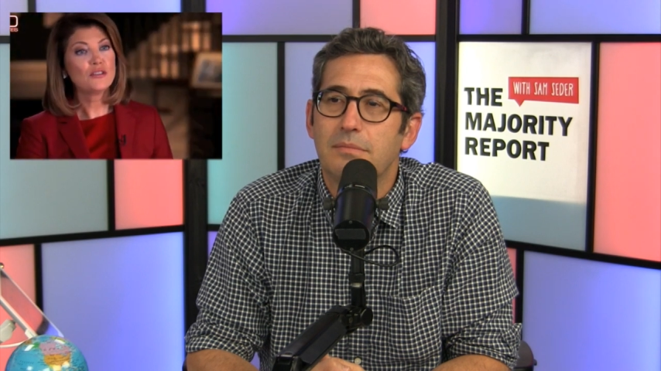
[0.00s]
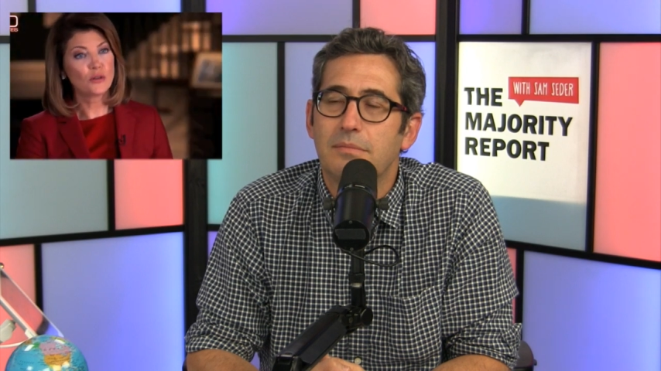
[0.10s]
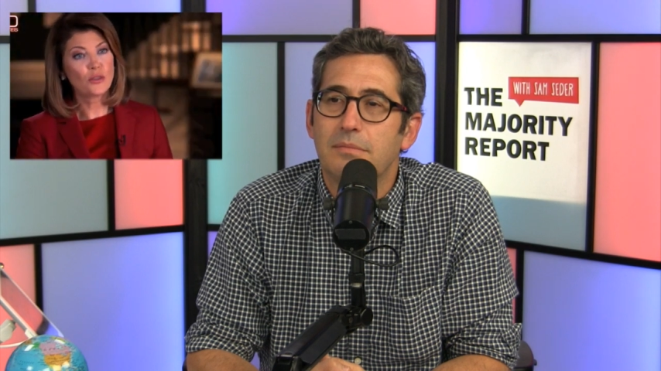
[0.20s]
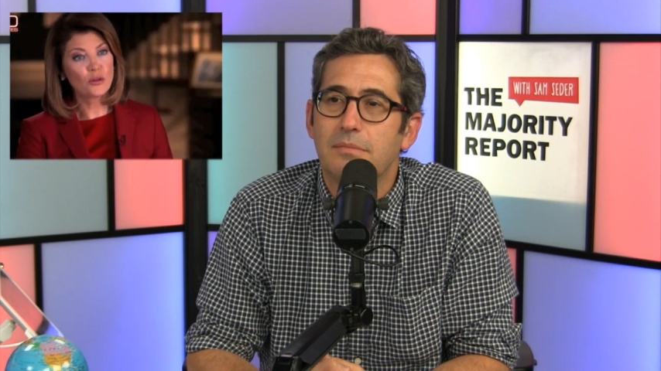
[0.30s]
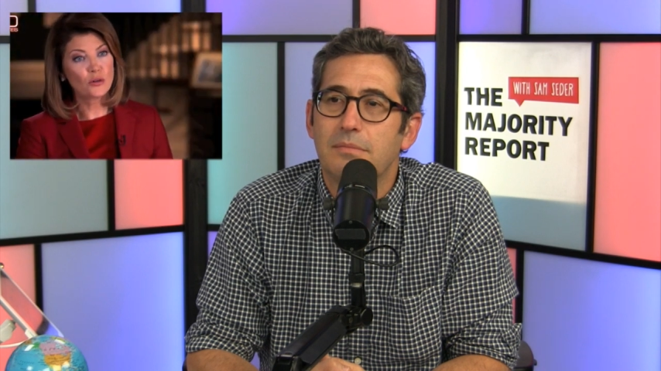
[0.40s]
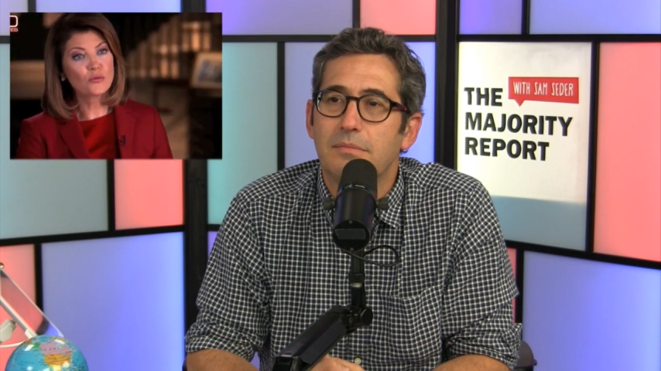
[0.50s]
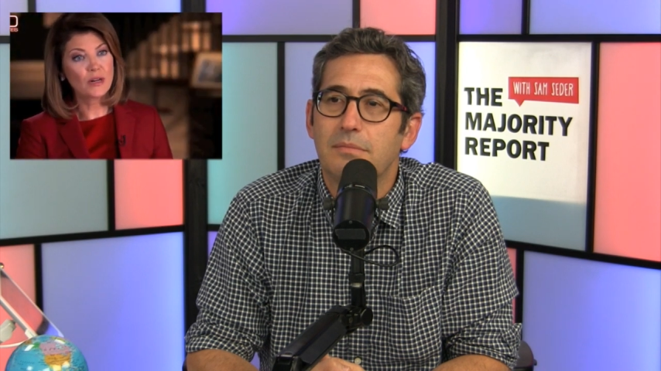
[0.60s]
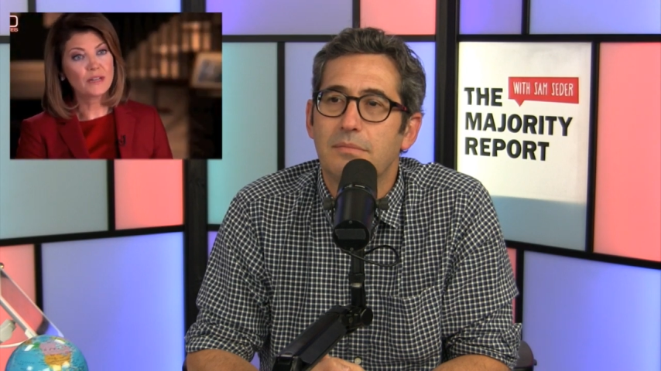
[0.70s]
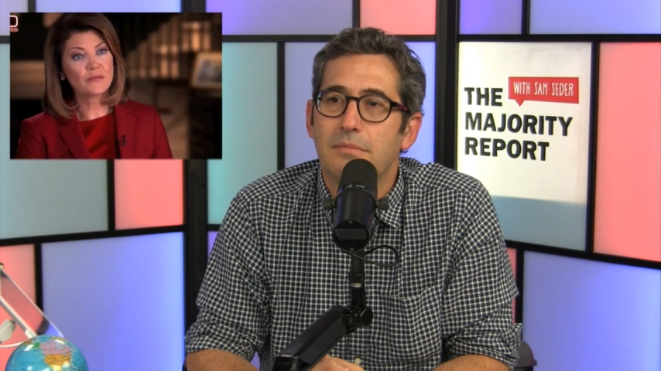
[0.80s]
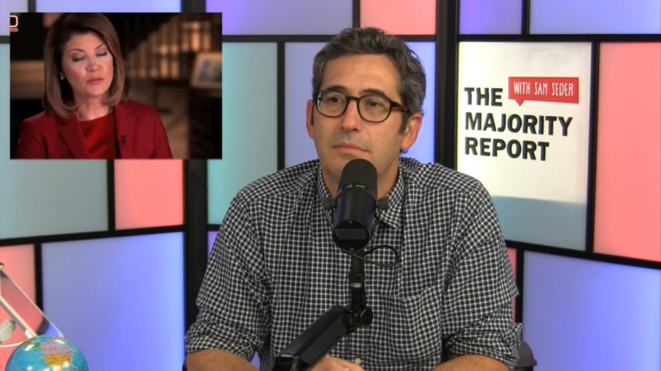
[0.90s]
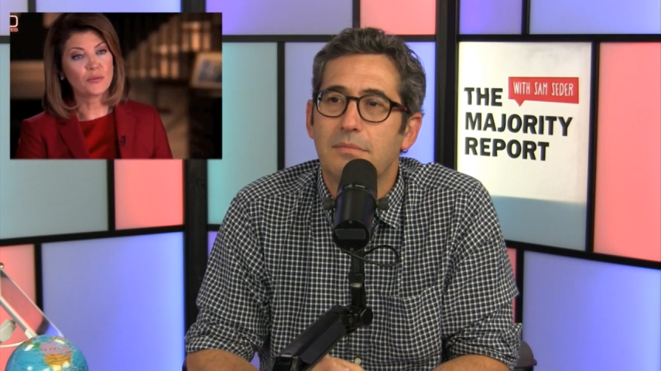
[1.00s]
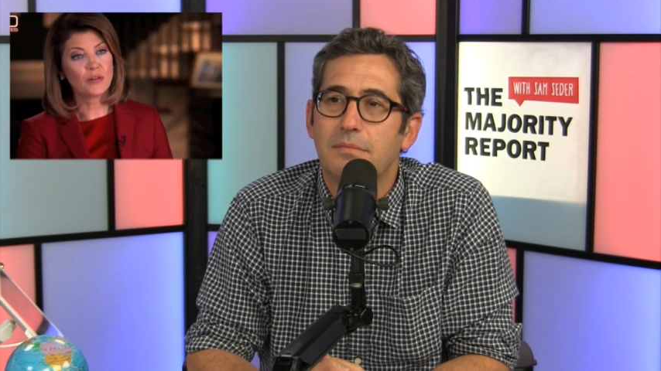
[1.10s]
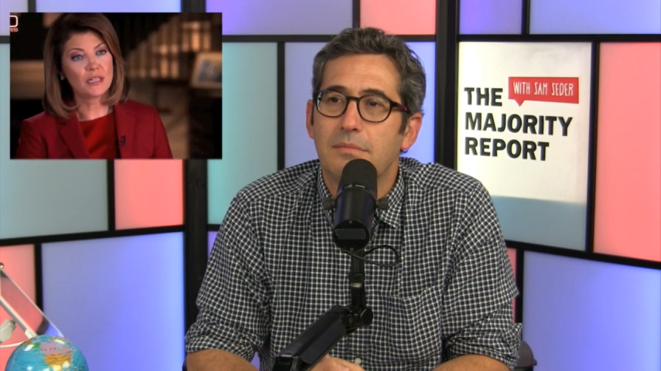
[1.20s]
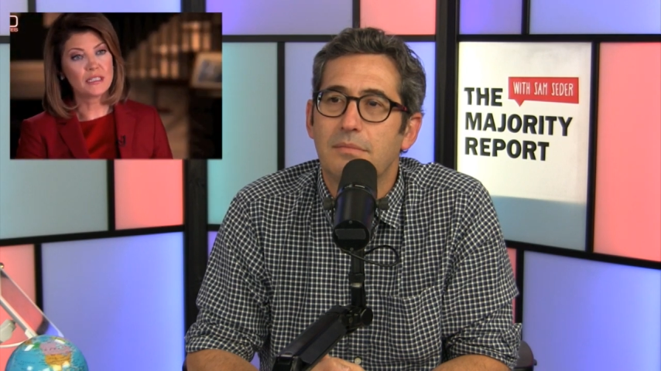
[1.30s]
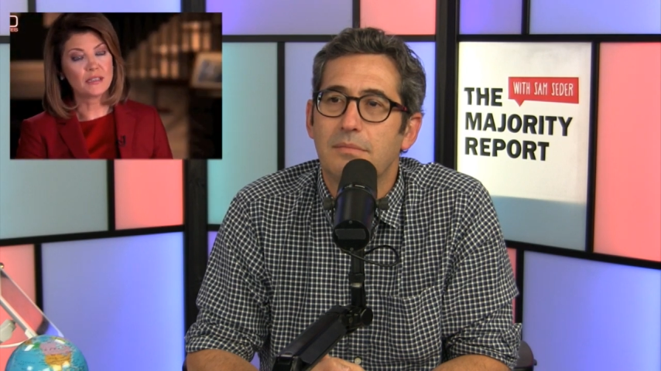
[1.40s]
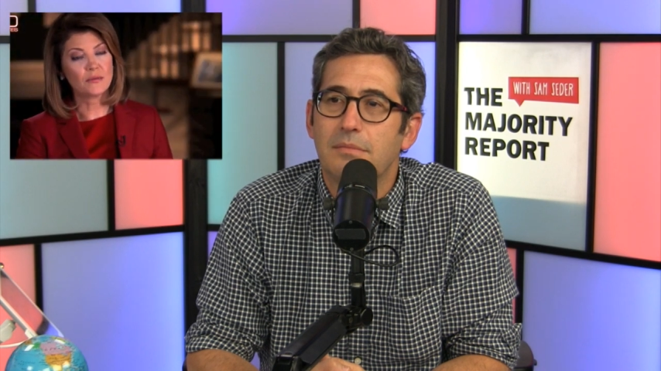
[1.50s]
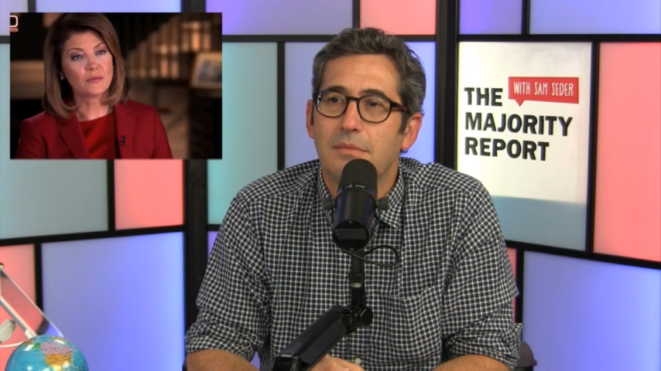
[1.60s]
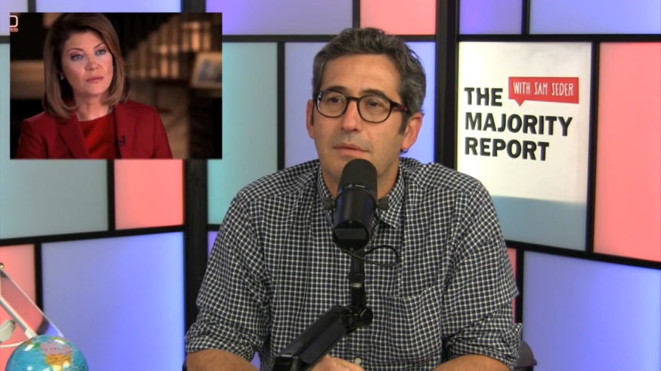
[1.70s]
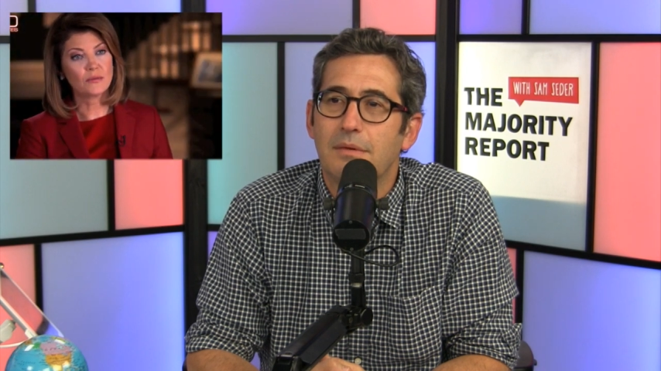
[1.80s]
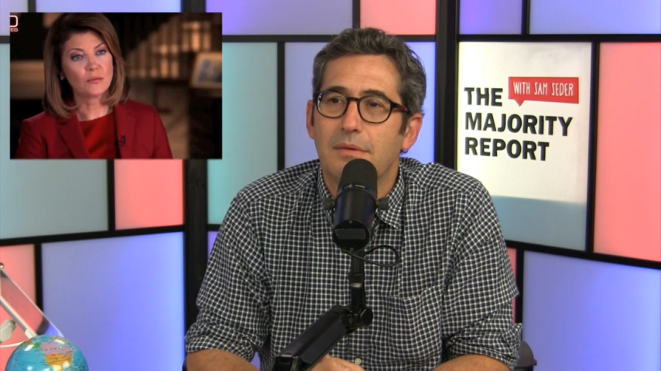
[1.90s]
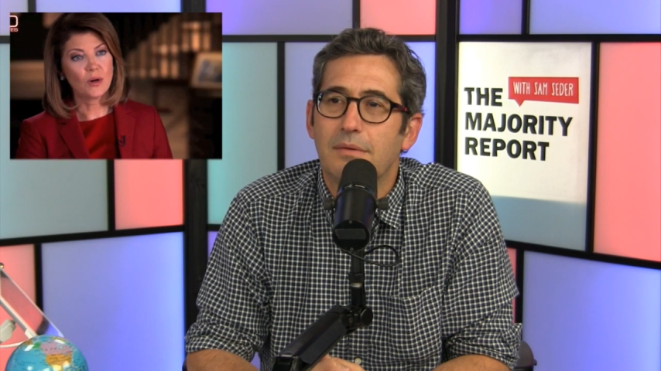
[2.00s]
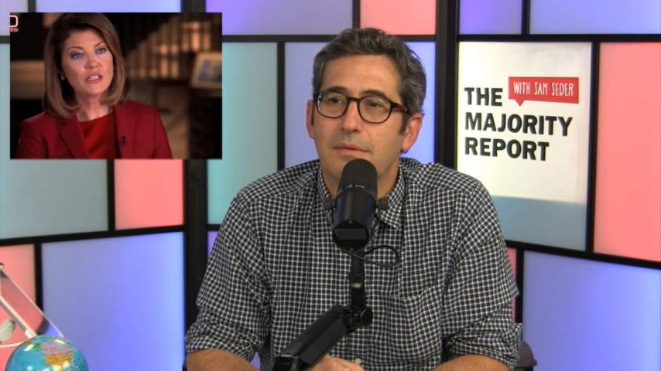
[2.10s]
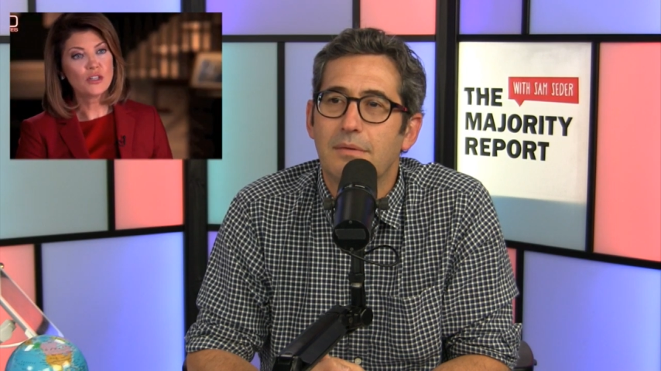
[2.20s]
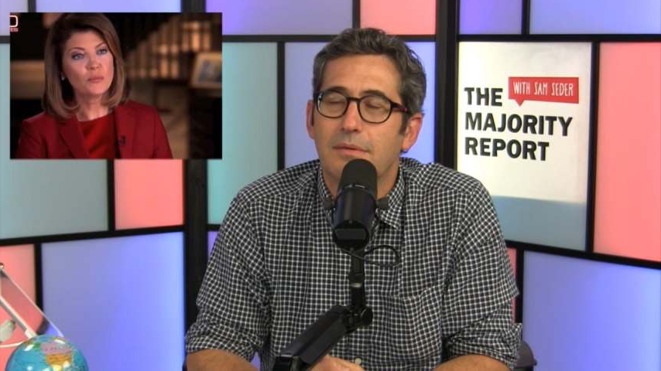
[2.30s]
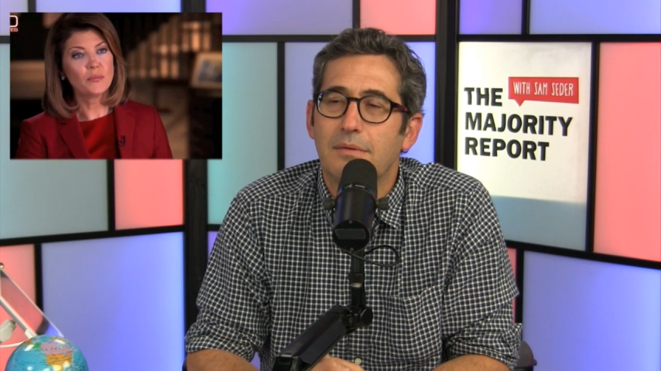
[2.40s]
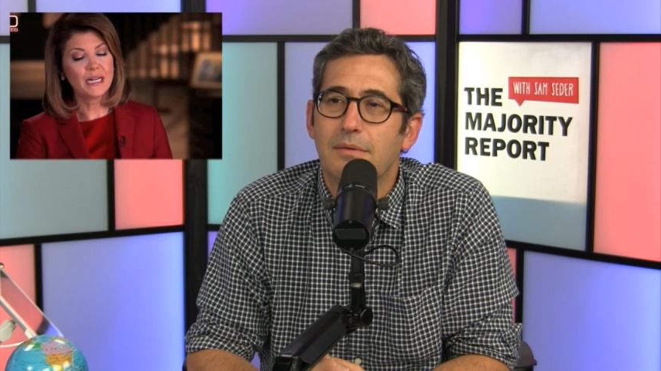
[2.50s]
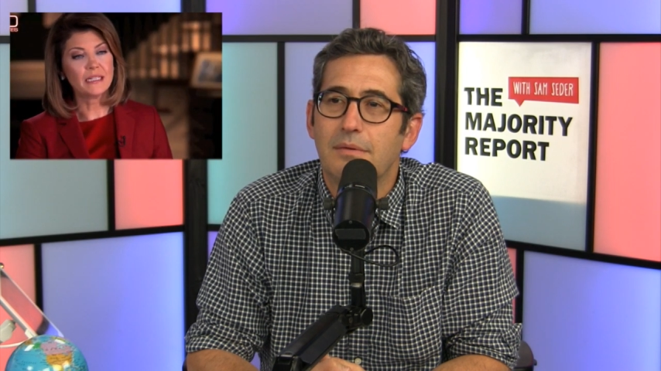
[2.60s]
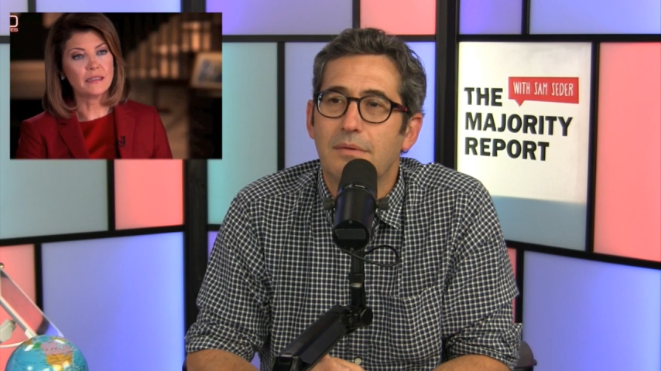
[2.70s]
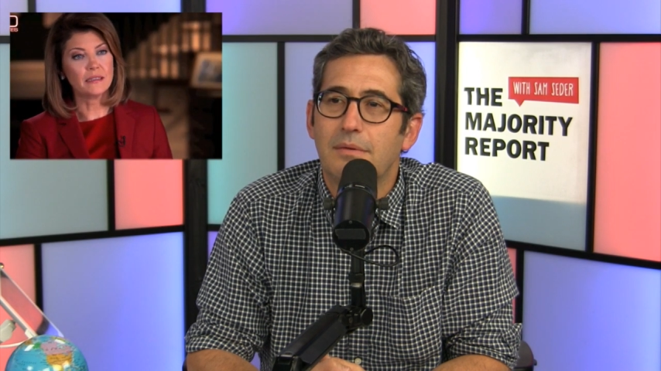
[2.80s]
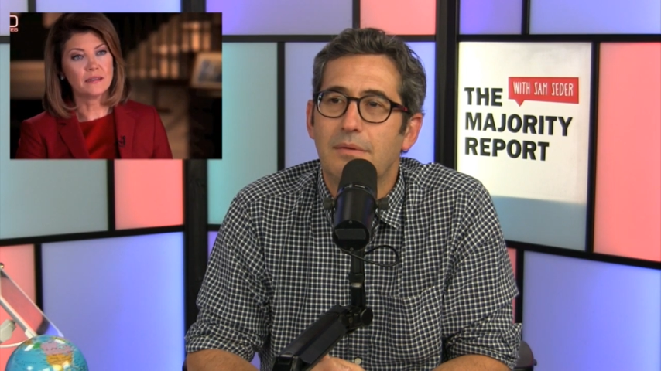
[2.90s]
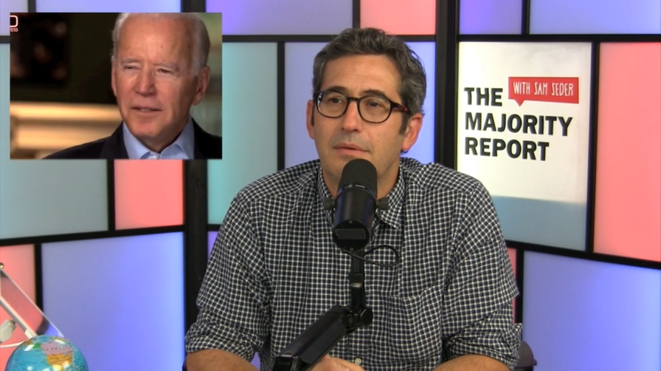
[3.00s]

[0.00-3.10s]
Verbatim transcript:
Speaker 1: is your third run for president. Why Joe Biden?